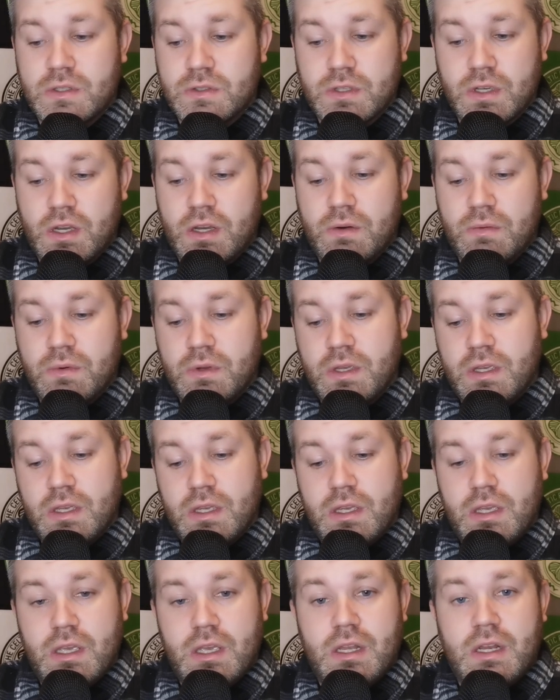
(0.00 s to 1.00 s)
So,
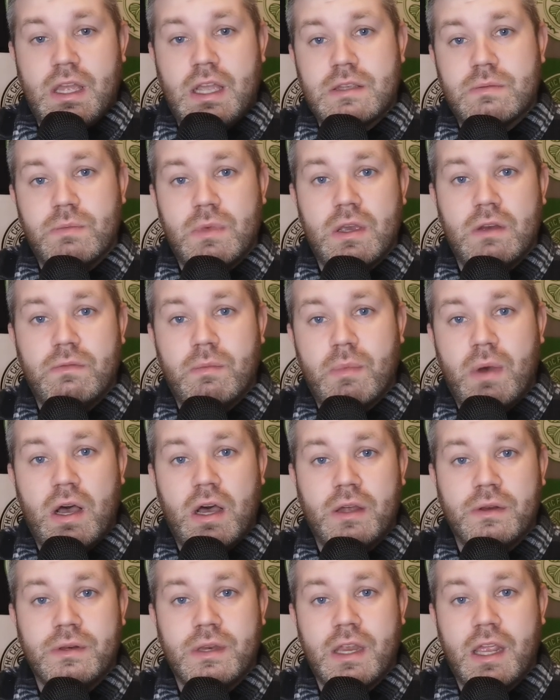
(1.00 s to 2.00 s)
let's move him
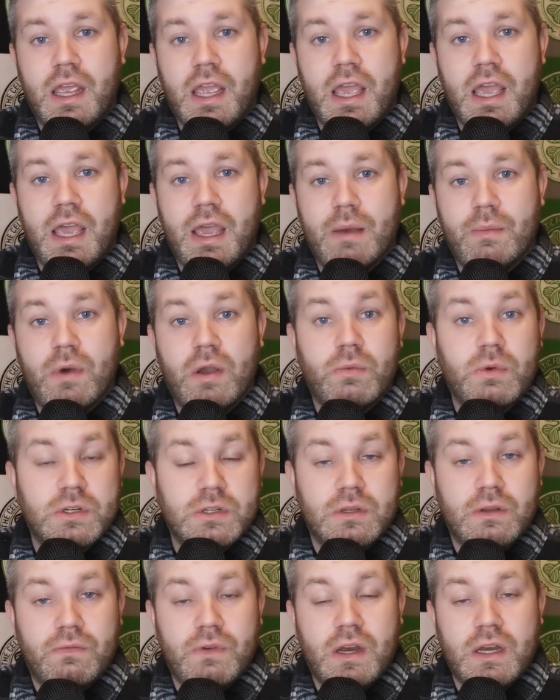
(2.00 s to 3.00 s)
on. Um, I
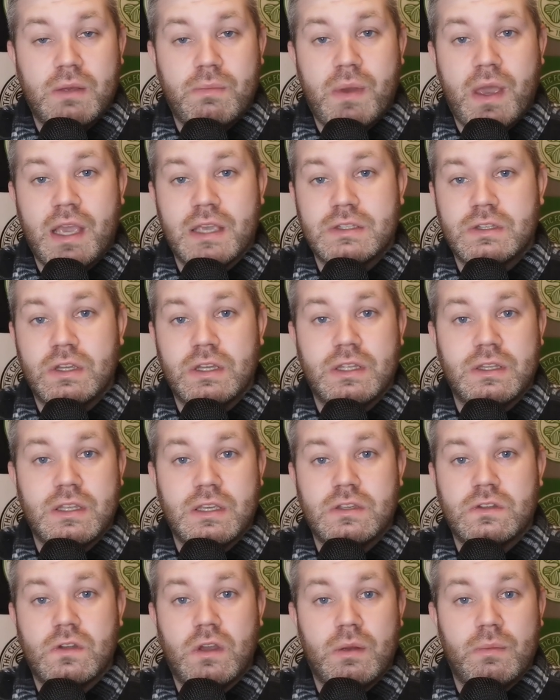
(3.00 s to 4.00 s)
wish him the very best. Like
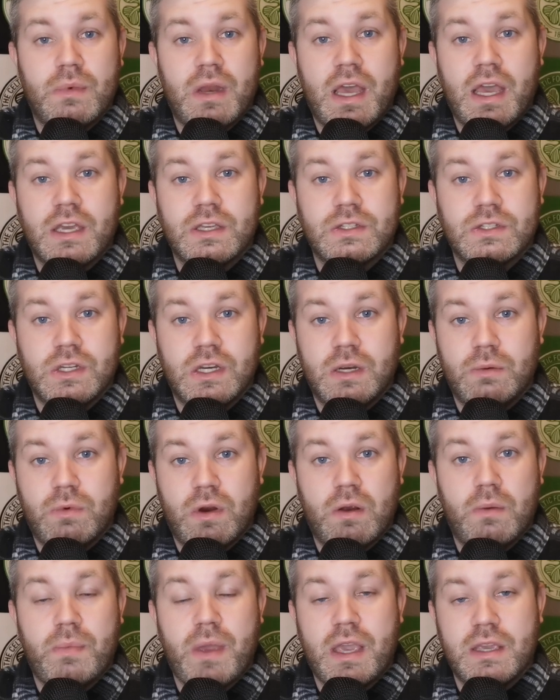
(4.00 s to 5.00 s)
this time last year,
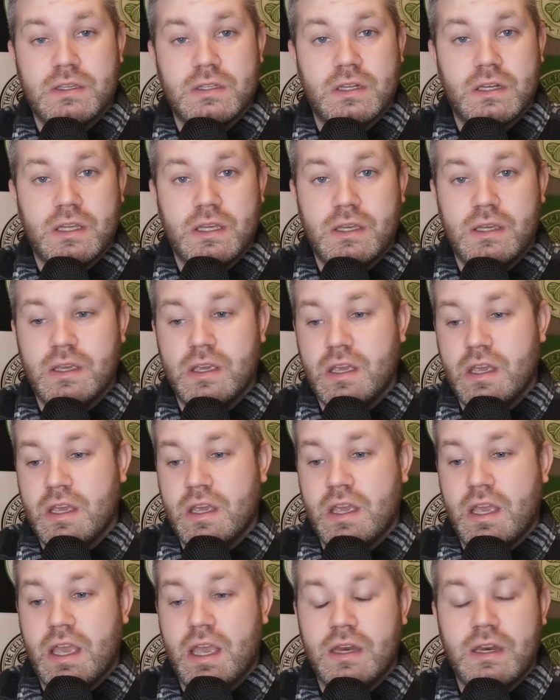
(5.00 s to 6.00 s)
we were basically
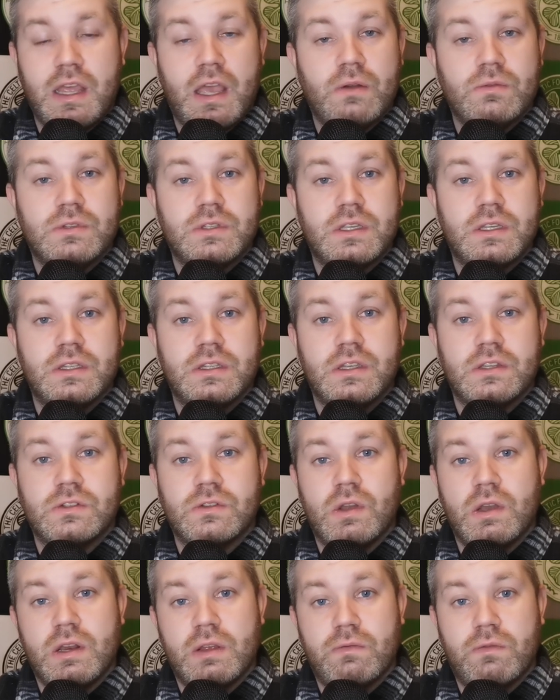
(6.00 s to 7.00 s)
announcing the
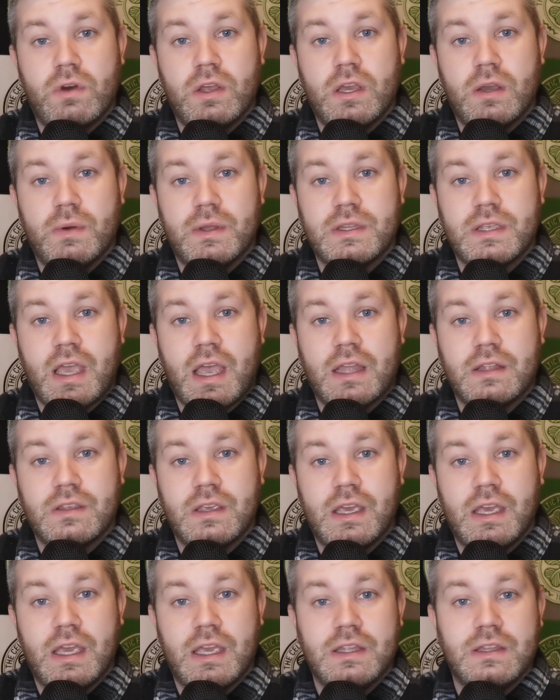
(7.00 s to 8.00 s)
sign of Reo
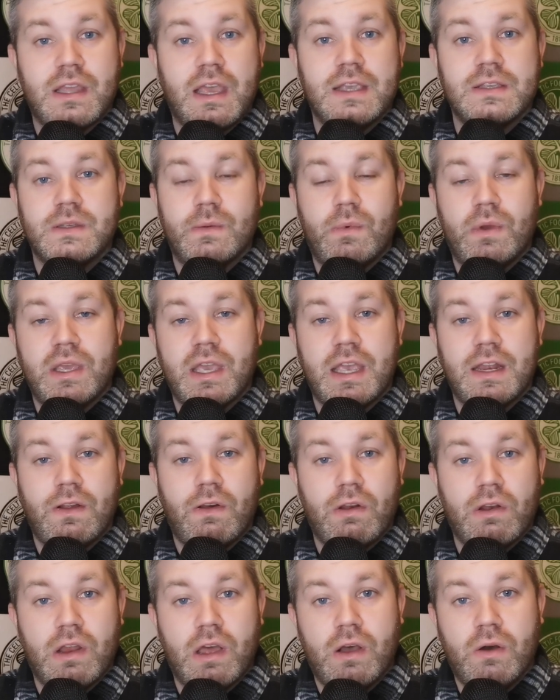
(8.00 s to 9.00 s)
Hatate, Days in my eight
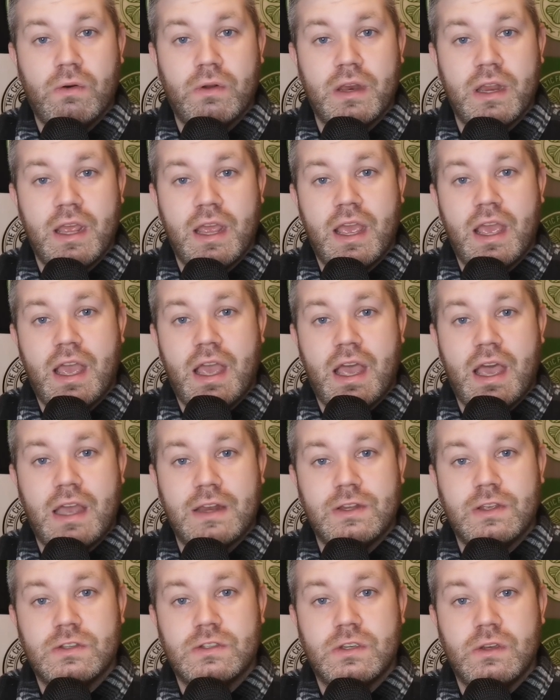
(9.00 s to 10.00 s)
on loan,
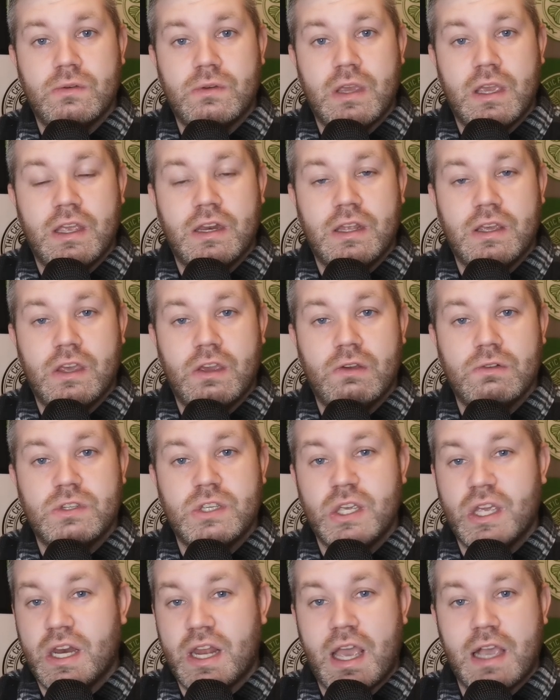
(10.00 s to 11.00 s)
and Yosuke
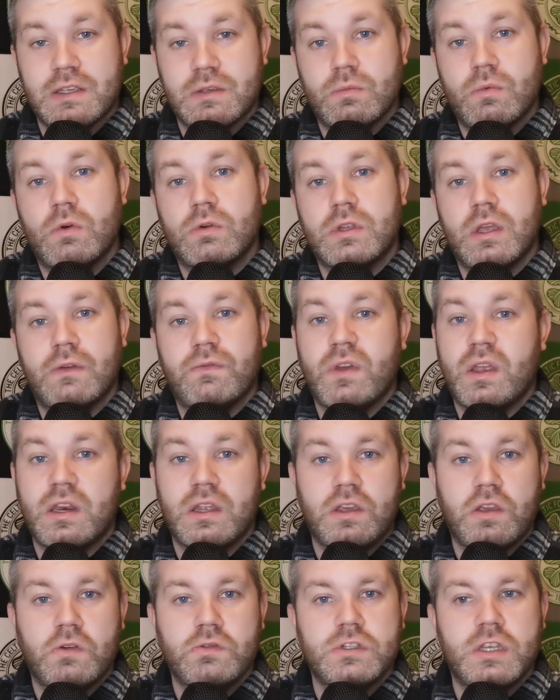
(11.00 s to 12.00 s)
Ideguchi, and it hasn't worked out for
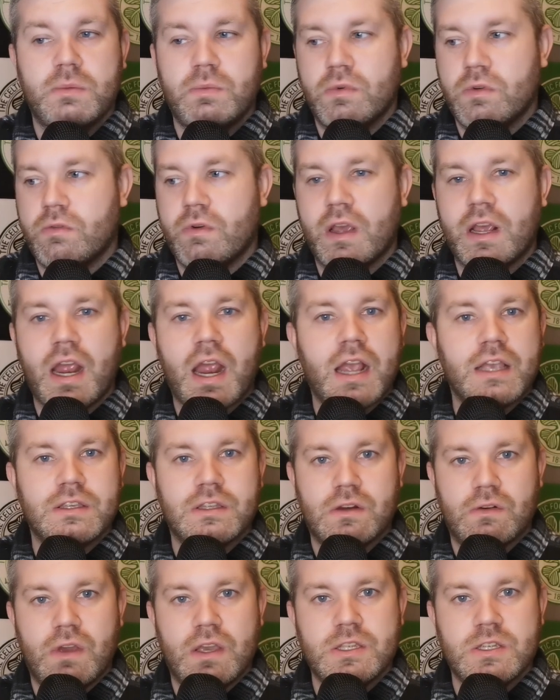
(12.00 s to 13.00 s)
Ideguchi. But
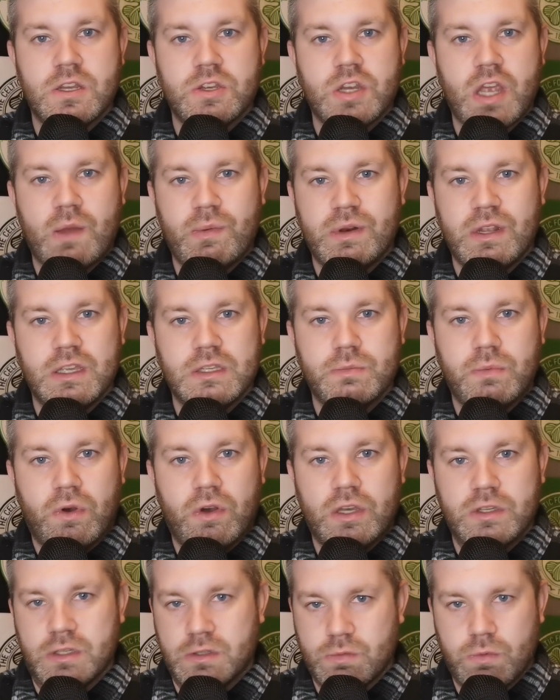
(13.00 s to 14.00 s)
regards to the rest of the Japanese
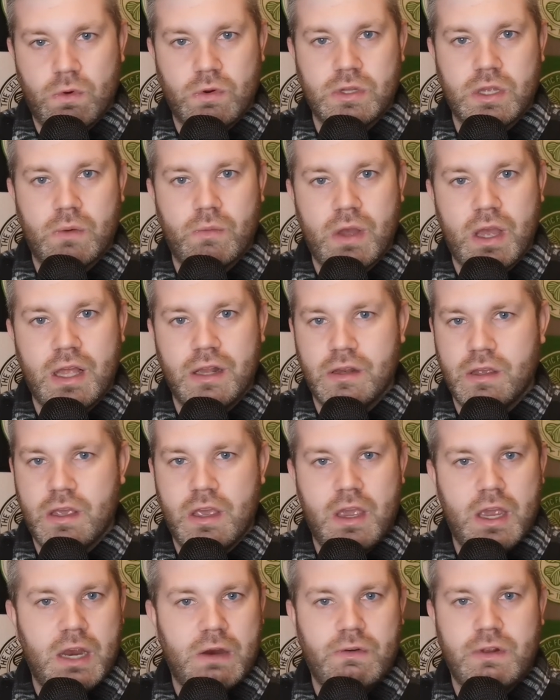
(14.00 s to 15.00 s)
boys, it's worked out well.
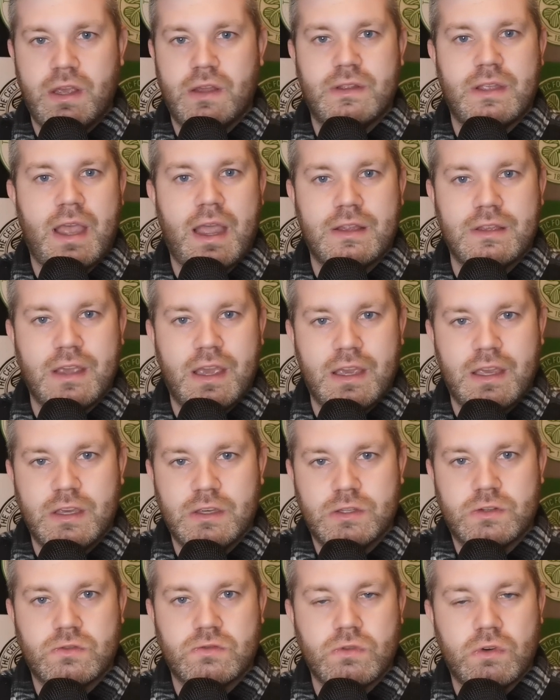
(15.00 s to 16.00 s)
Reo
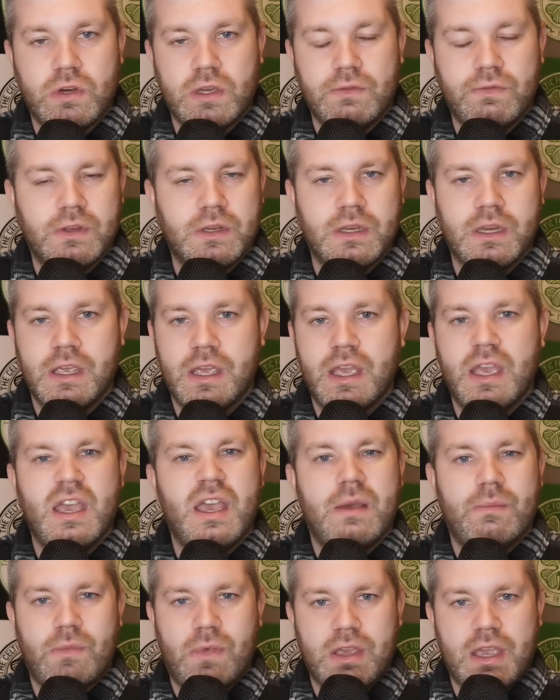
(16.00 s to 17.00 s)
Hatate is striving,
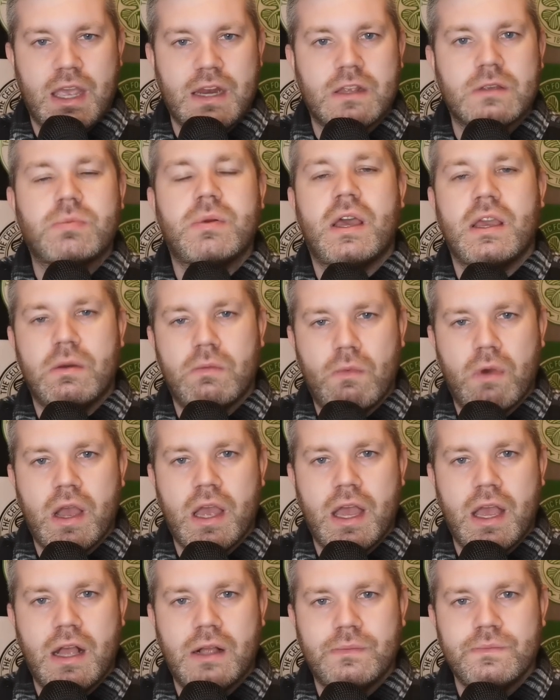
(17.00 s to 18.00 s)
Maeda's playing
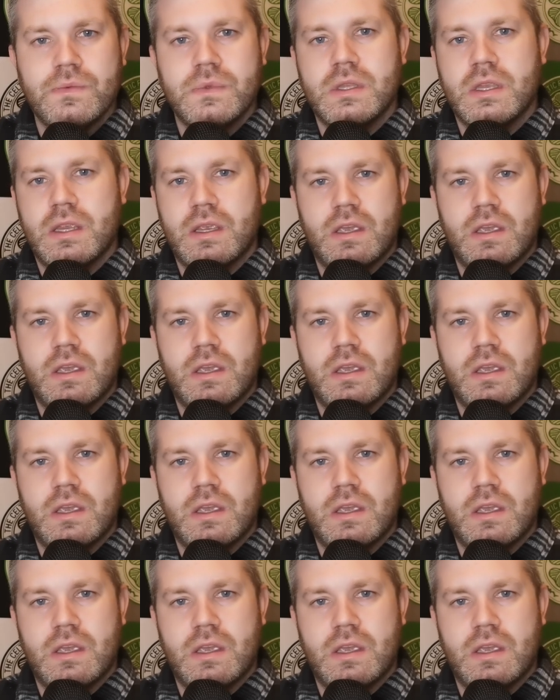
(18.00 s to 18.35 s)
well.